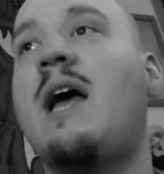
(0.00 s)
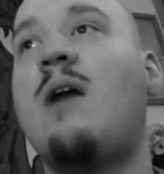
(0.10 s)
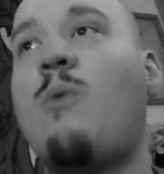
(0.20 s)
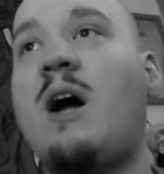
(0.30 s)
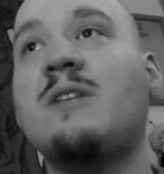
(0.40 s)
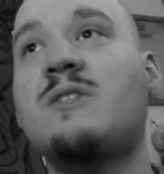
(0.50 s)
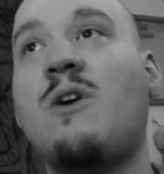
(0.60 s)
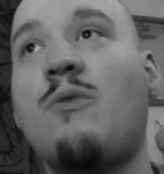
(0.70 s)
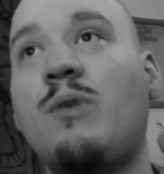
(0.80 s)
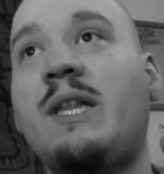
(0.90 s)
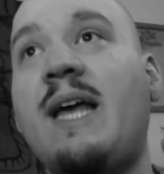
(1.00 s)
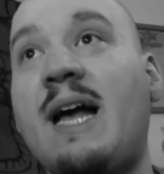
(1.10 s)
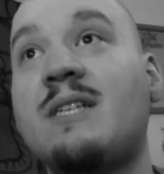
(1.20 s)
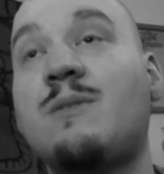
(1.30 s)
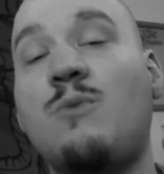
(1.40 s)
And WildStar really
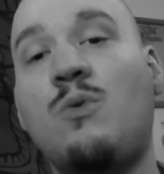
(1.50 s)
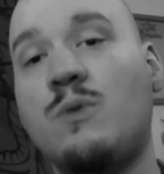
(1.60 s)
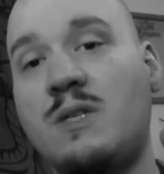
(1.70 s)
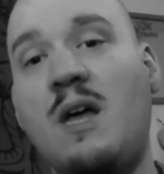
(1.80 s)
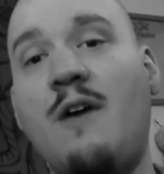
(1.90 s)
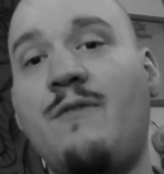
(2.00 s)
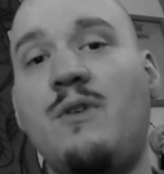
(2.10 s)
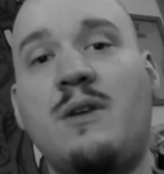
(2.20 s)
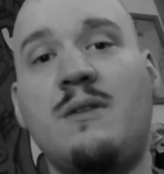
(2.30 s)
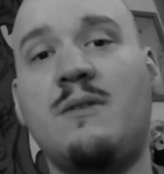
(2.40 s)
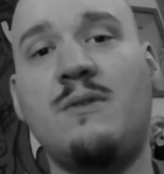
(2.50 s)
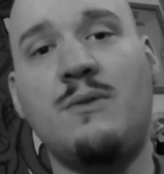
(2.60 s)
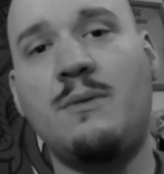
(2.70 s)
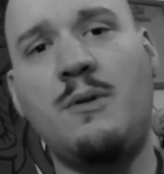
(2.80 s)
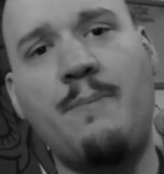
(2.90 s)
has some cool stuff. You can
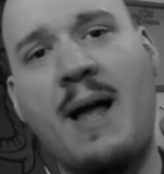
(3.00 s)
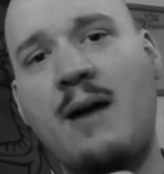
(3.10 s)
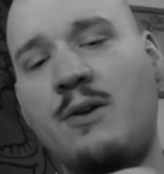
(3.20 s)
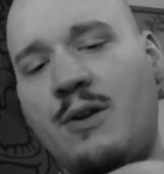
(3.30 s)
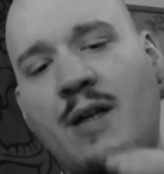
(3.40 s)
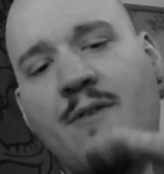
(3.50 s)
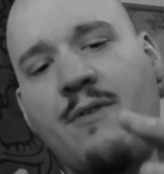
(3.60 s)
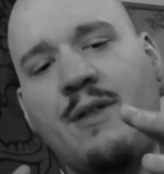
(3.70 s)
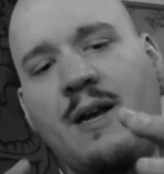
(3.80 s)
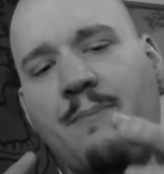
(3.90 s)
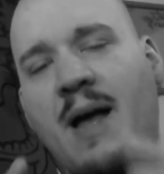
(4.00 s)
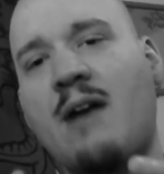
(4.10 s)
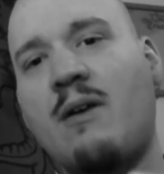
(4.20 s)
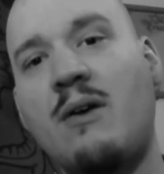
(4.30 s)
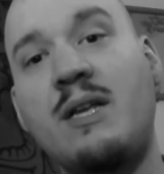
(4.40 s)
do a little you can have a
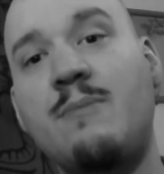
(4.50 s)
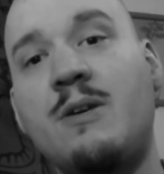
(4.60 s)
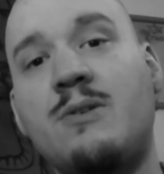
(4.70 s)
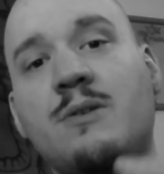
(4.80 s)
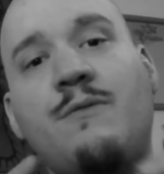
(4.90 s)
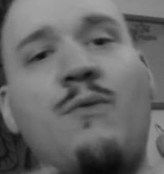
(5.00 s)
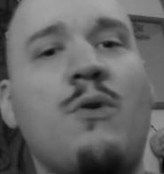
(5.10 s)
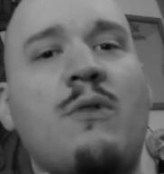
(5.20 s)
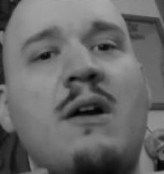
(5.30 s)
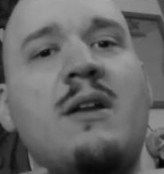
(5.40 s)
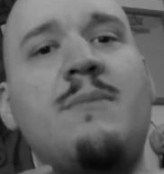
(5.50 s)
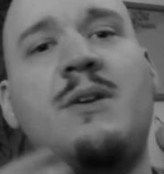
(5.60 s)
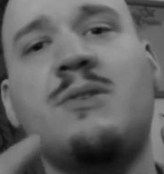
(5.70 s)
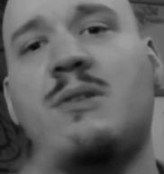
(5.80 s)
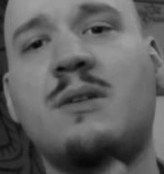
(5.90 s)
background image and a foreground
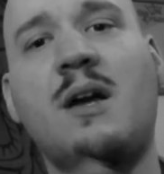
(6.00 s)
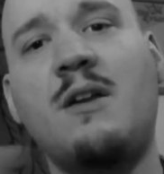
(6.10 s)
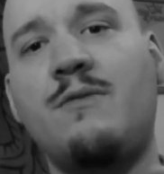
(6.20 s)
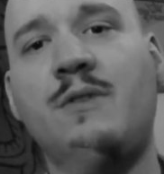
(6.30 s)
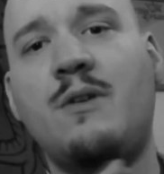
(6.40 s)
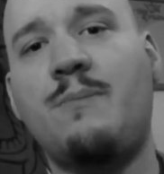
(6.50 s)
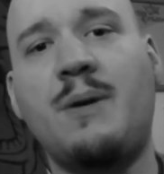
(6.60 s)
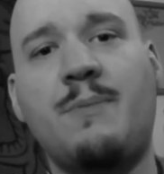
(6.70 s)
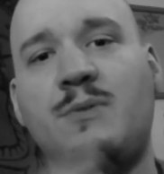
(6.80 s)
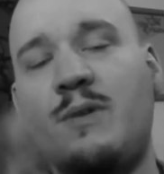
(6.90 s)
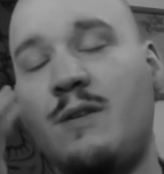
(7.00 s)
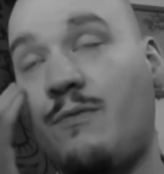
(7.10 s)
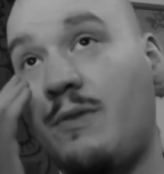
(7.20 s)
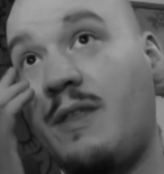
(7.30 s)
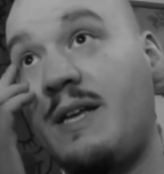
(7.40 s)
image and kind of, pick between
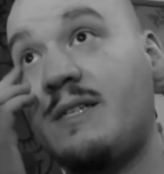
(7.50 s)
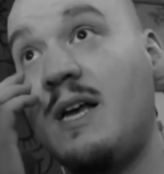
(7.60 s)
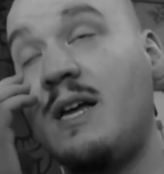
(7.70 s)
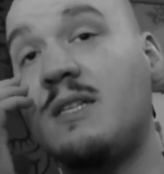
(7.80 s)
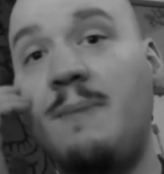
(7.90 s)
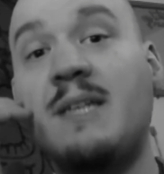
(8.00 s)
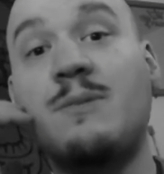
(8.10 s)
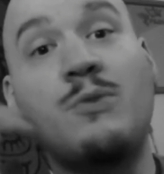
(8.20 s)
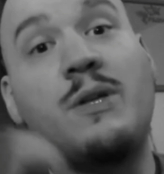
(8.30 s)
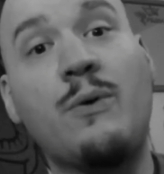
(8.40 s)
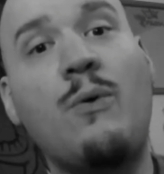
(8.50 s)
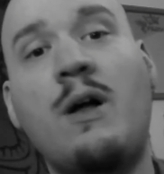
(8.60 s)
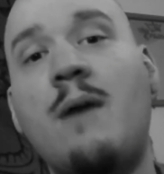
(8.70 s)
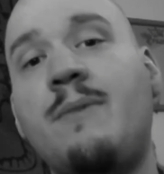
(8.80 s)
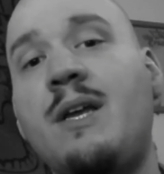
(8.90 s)
different things to make some really cool
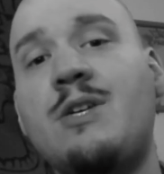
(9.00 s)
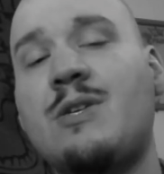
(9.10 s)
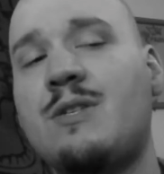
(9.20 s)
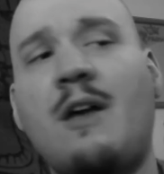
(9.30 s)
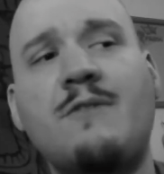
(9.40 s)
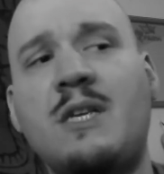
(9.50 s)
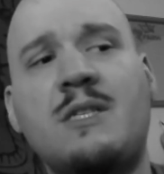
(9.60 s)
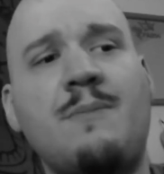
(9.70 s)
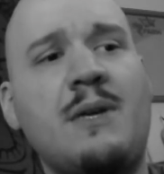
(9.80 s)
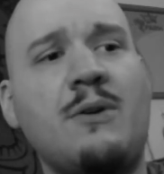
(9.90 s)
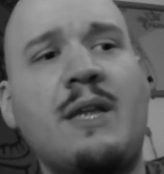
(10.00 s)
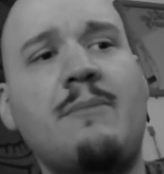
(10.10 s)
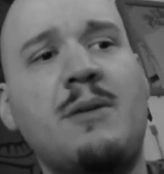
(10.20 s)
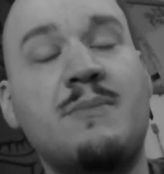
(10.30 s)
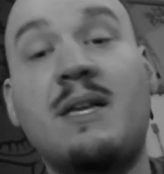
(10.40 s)
combinations. I've seen some guild
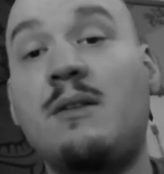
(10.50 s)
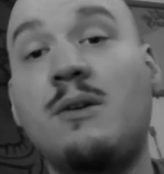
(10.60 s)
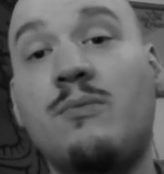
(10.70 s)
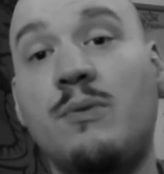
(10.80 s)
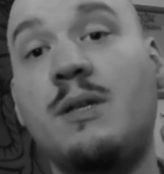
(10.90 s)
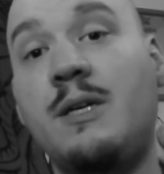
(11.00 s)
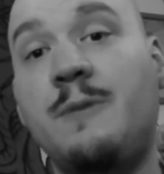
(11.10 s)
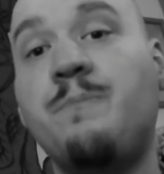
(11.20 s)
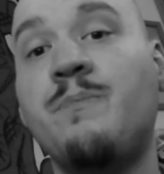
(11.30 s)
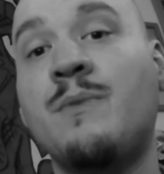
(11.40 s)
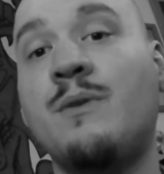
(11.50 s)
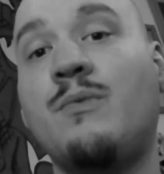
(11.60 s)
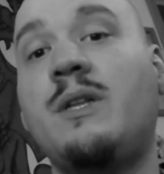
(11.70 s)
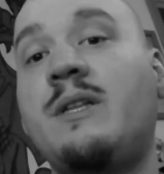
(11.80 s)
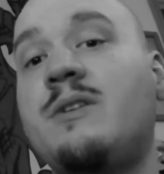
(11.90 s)
emblems that look really,
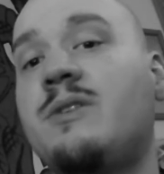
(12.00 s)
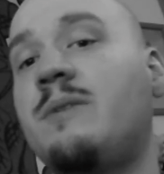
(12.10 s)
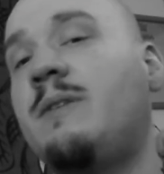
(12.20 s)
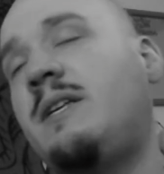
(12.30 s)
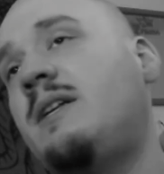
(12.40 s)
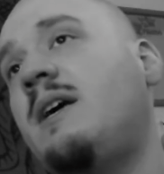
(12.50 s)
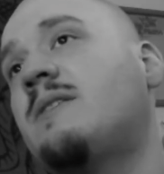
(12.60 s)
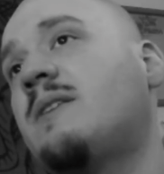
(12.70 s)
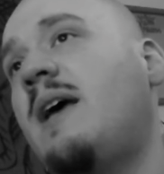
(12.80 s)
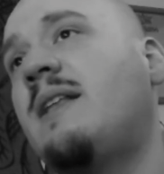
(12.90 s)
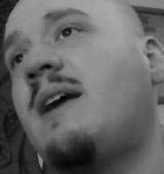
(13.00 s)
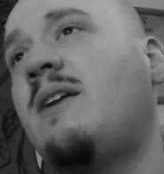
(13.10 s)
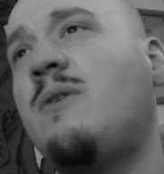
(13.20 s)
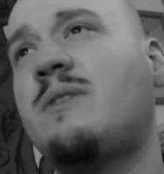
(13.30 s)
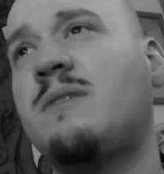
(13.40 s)
really legitimately nice. And I
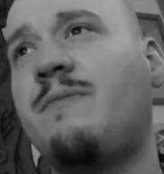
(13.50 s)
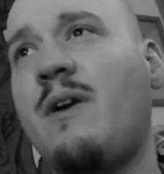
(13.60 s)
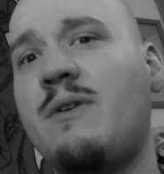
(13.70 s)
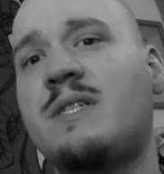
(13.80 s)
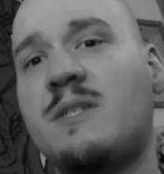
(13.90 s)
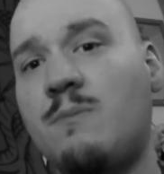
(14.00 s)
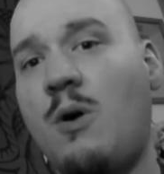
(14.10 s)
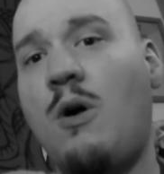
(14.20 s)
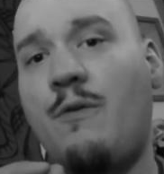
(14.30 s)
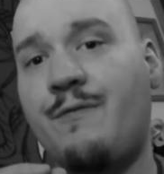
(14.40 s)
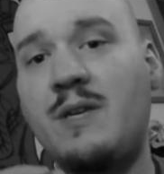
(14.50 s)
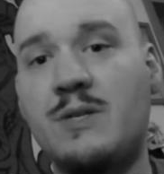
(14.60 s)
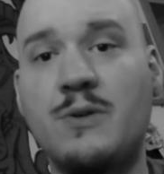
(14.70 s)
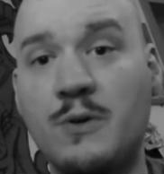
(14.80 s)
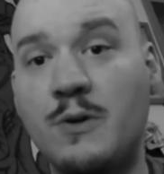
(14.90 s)
know it's a very small
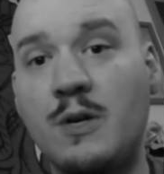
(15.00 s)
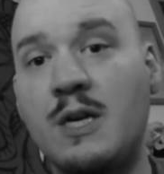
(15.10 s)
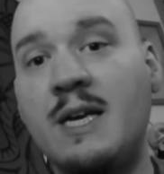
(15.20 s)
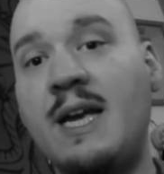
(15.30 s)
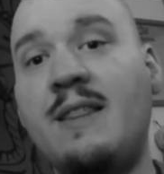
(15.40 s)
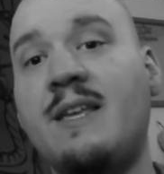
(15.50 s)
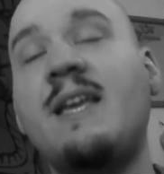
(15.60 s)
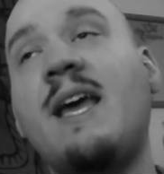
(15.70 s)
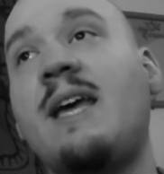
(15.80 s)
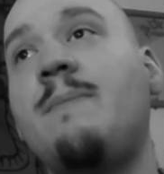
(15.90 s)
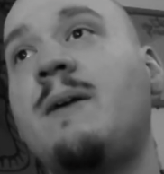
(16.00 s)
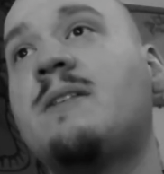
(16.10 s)
feature in the game.